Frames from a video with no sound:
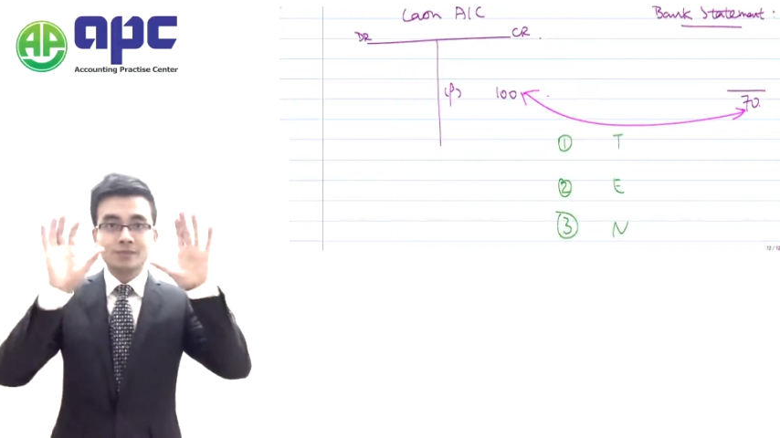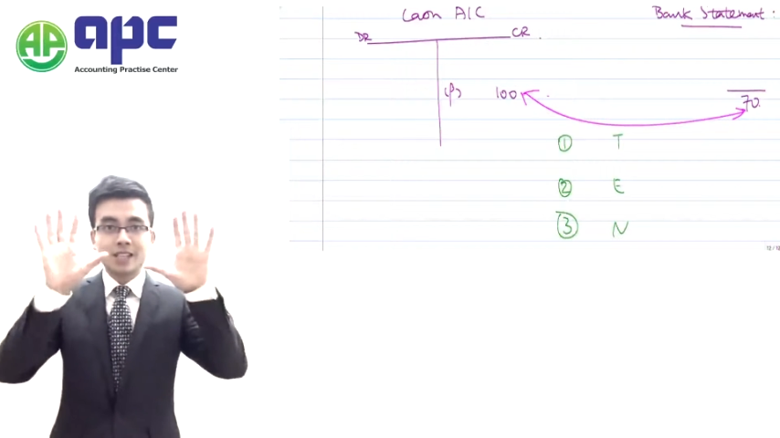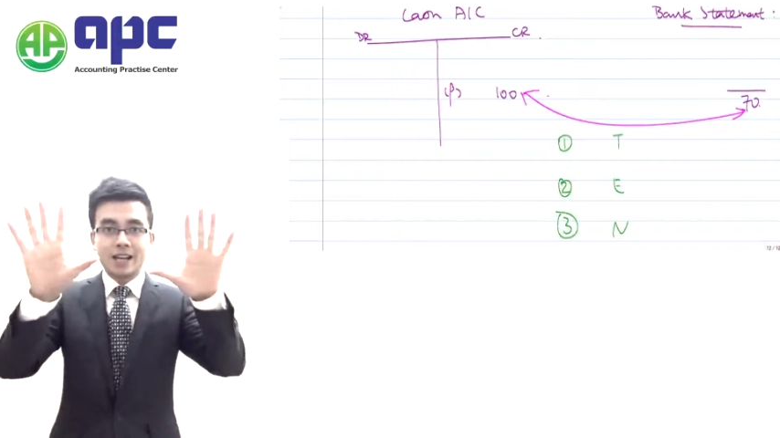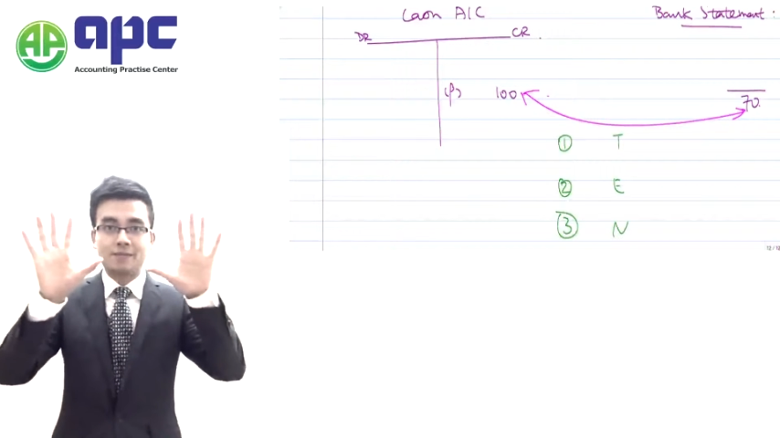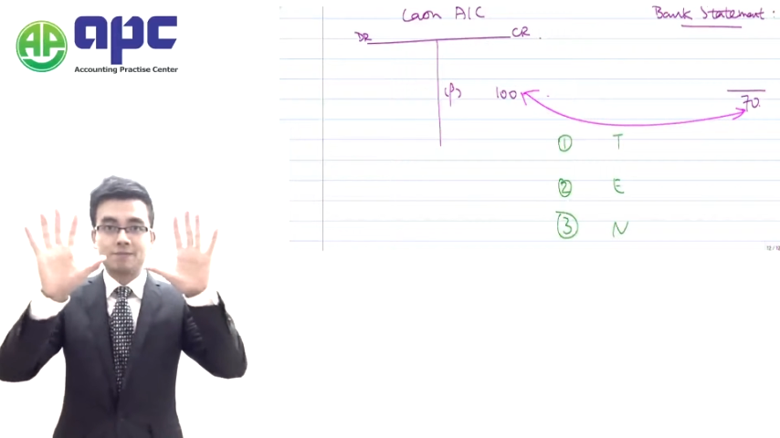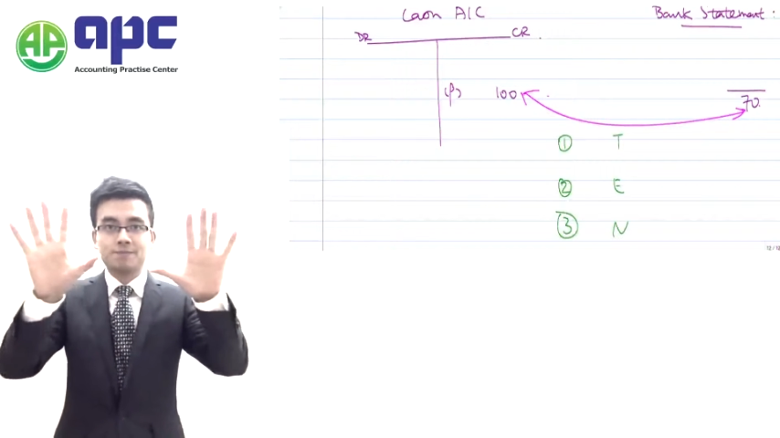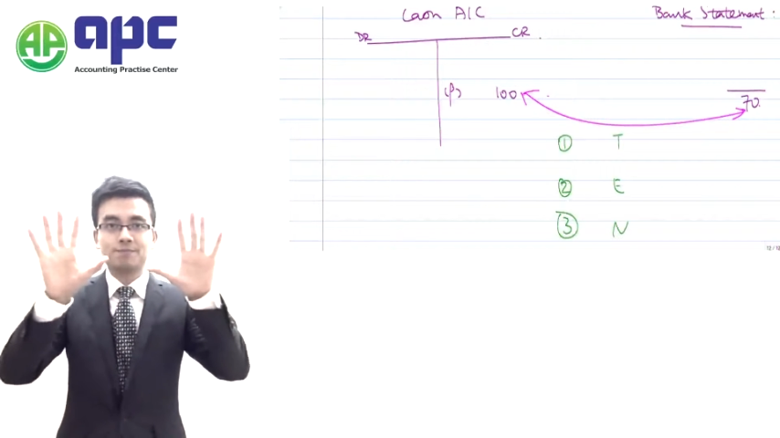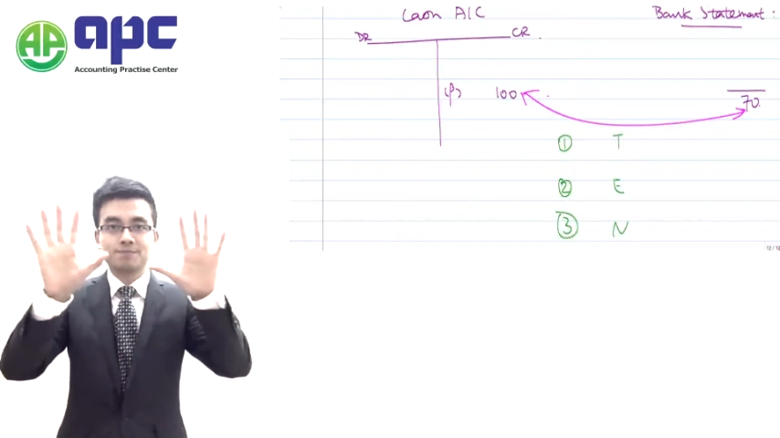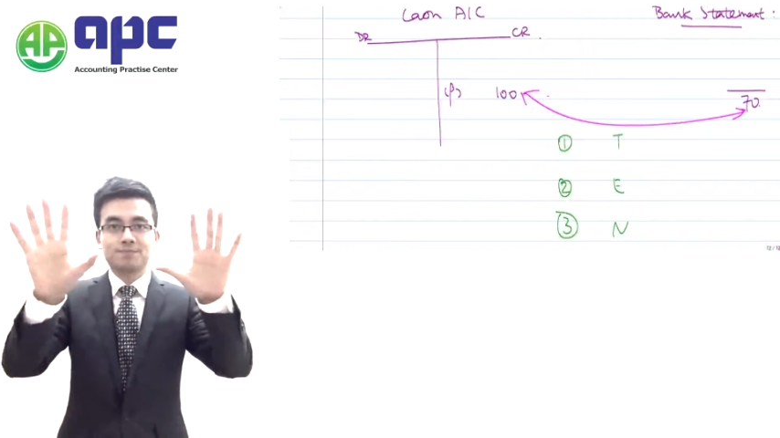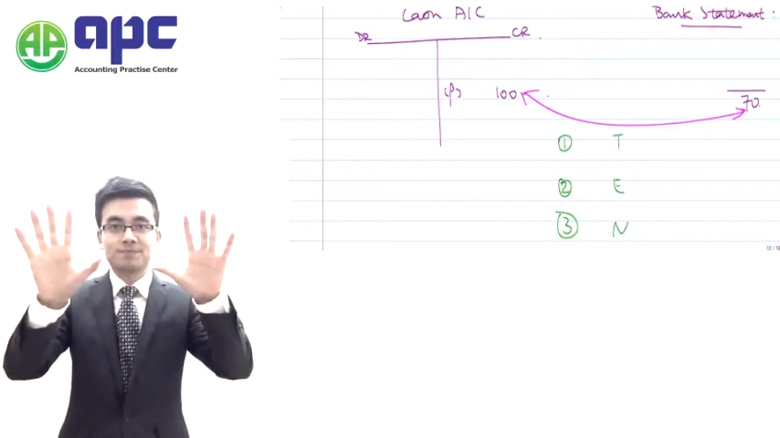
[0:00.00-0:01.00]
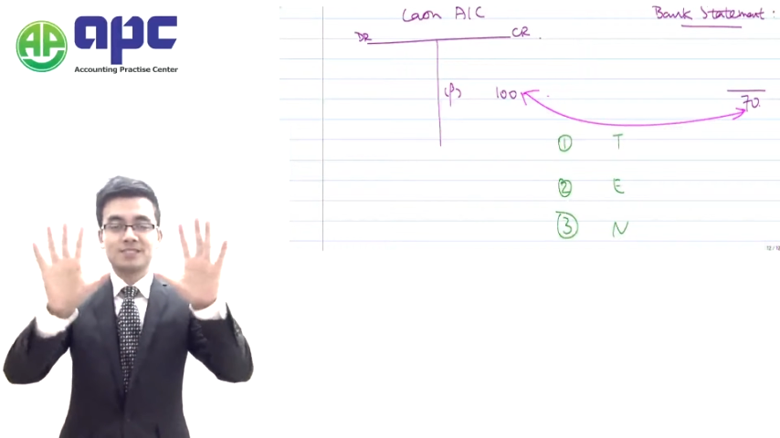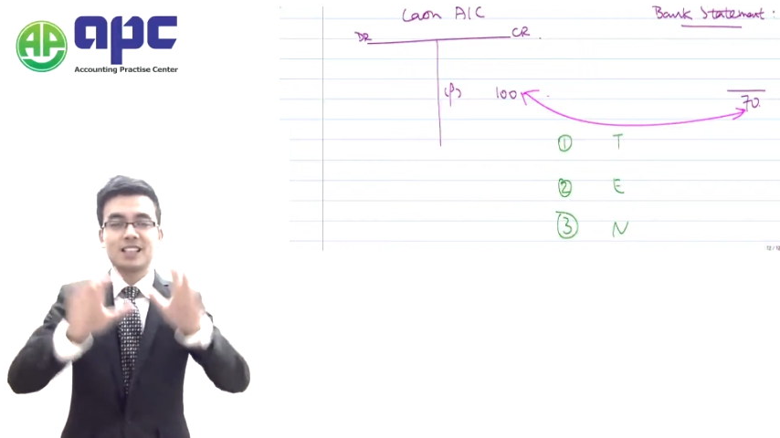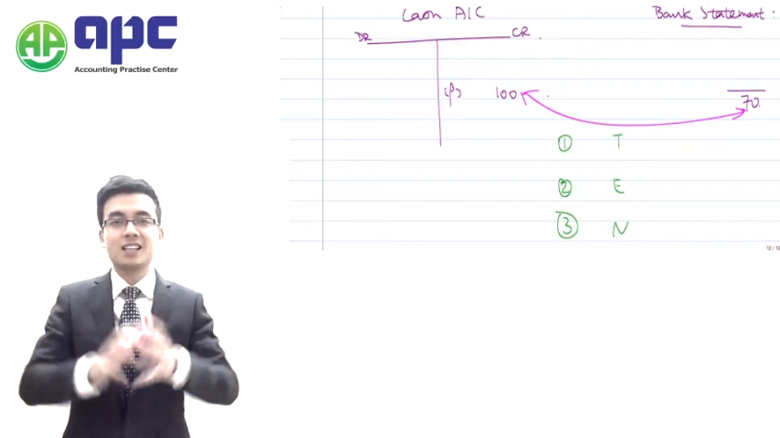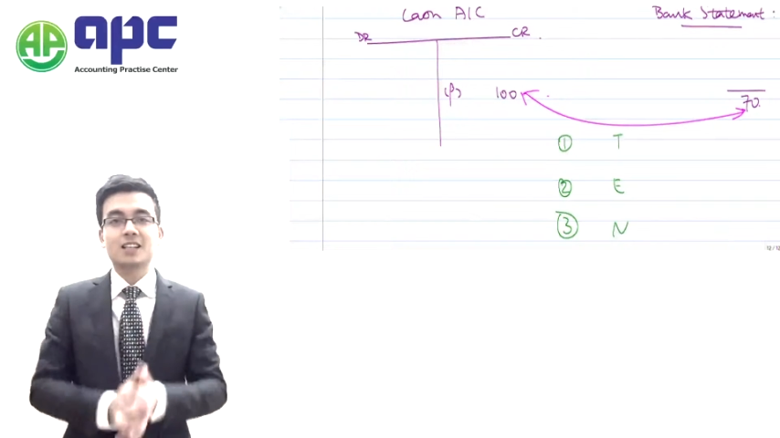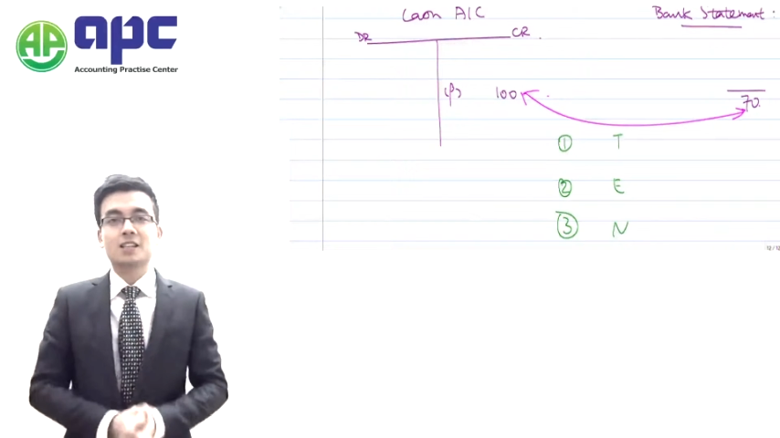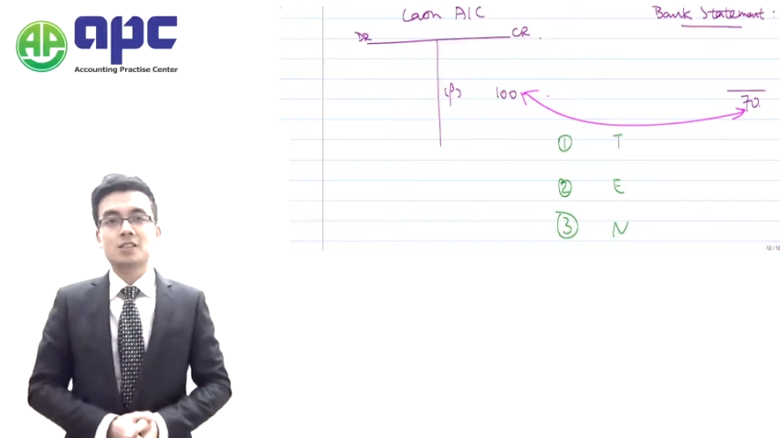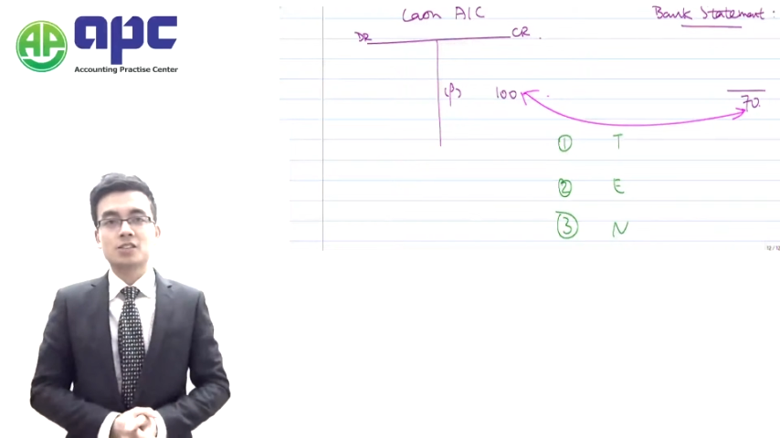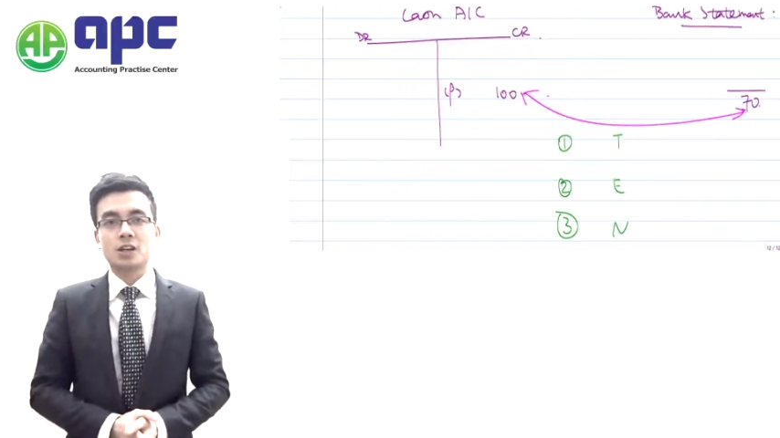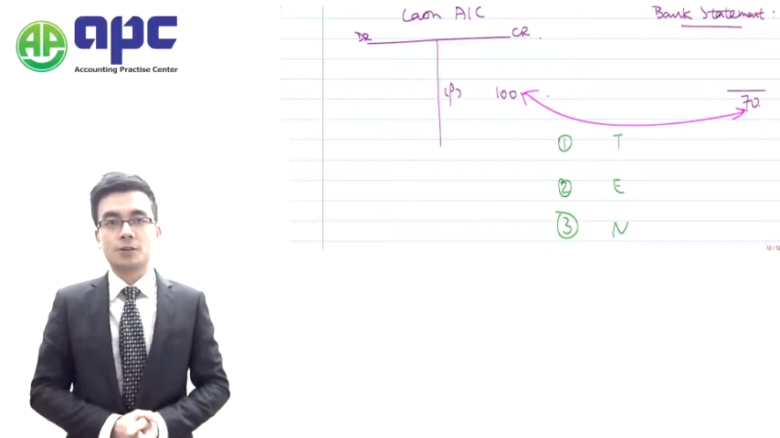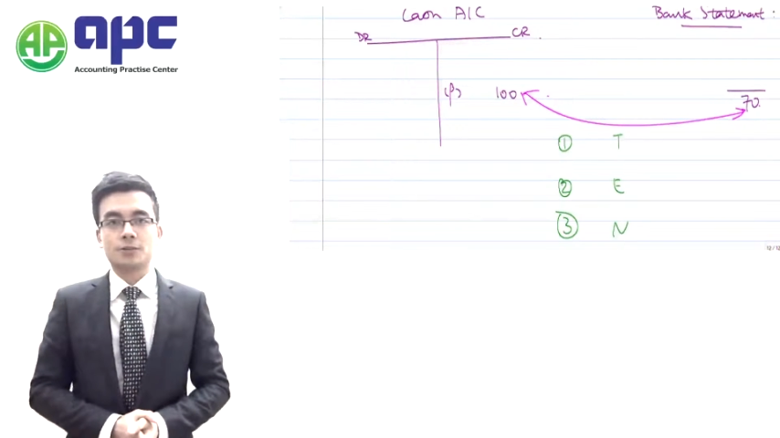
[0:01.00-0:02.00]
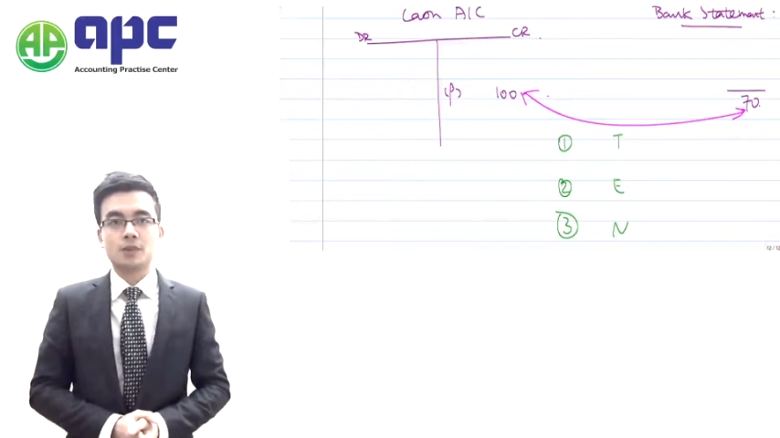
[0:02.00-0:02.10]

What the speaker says: 10. So